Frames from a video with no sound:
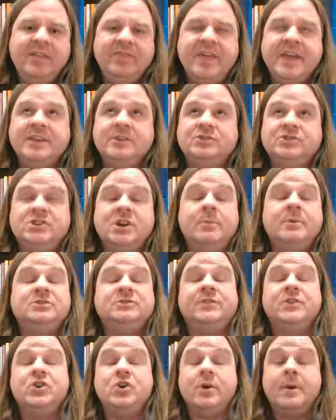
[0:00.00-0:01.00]
Thank you so
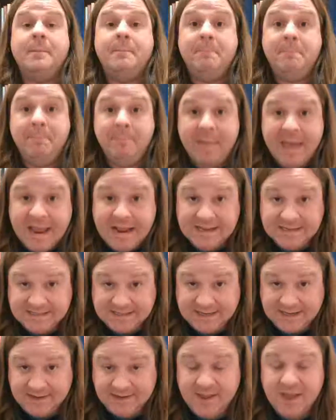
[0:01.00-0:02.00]
much for your
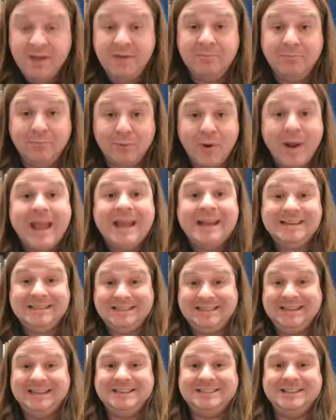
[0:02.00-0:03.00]
amazing,
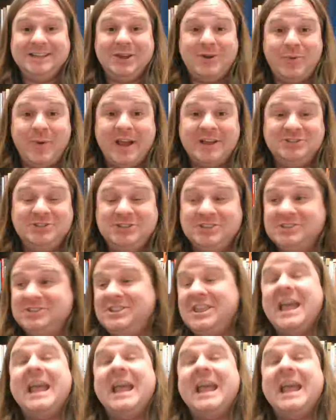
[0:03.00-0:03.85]
brain-teasing questions.